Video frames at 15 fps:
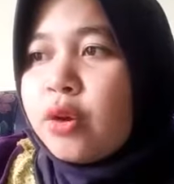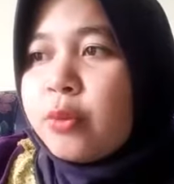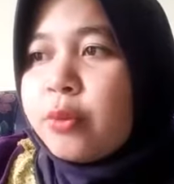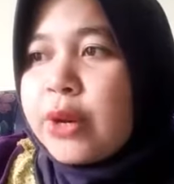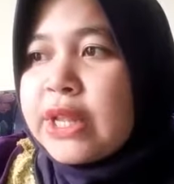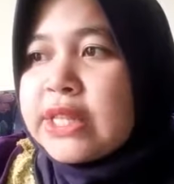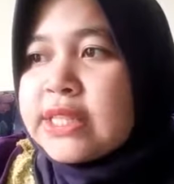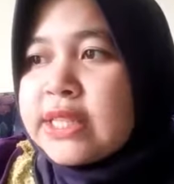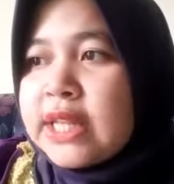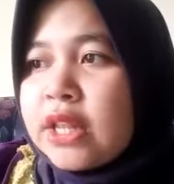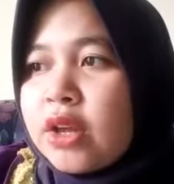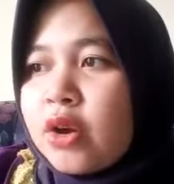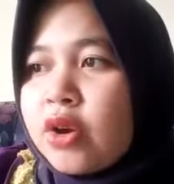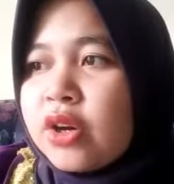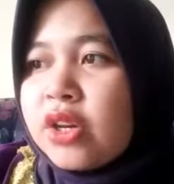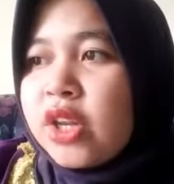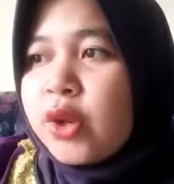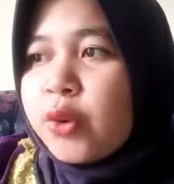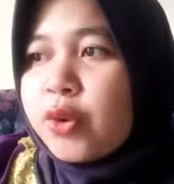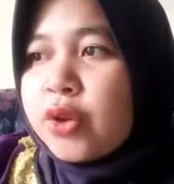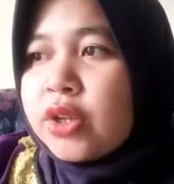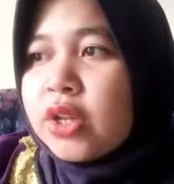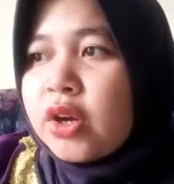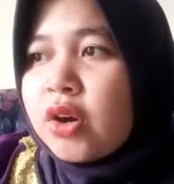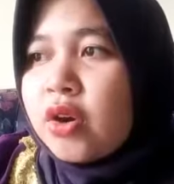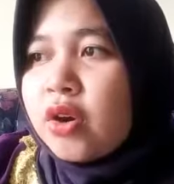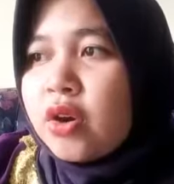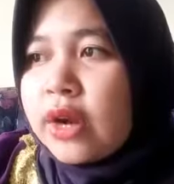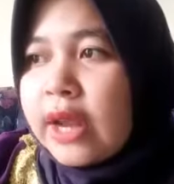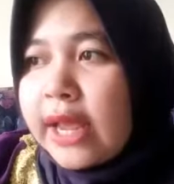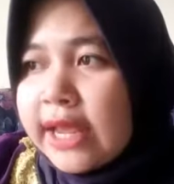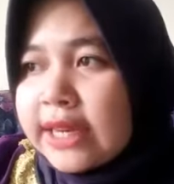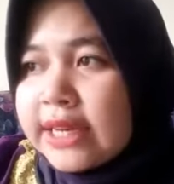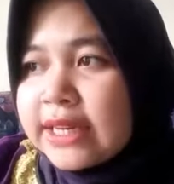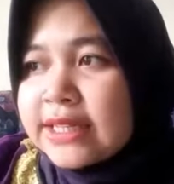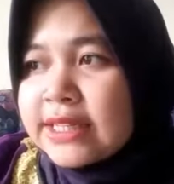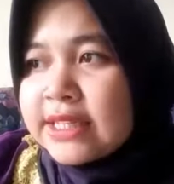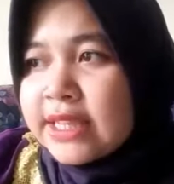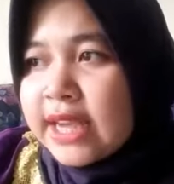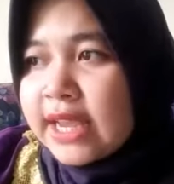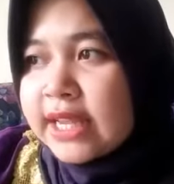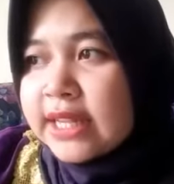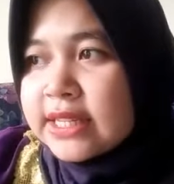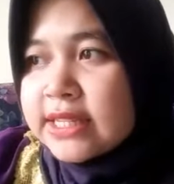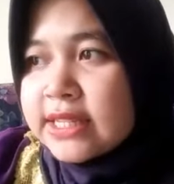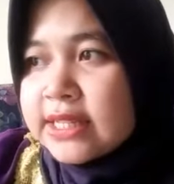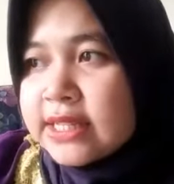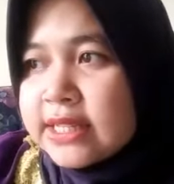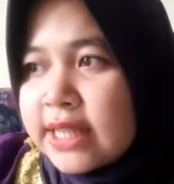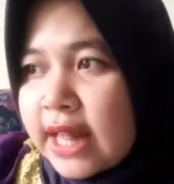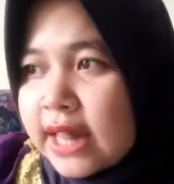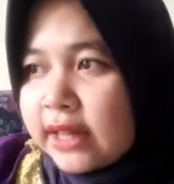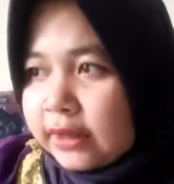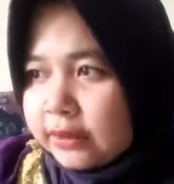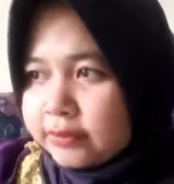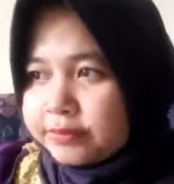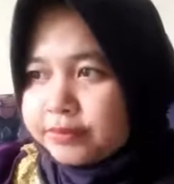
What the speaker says: or brain cell or neuron and glial cell.